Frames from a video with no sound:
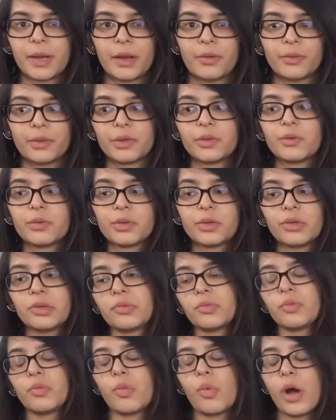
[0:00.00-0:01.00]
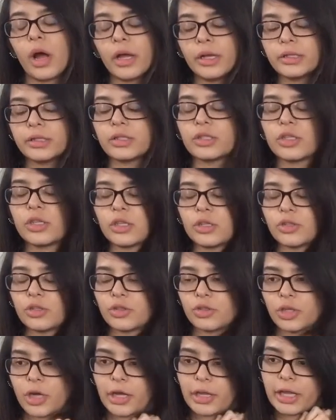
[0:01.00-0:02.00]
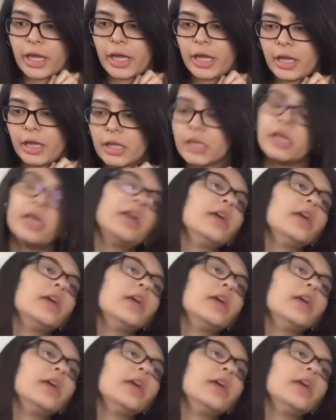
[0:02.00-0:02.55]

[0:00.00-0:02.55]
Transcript: I really want to try that.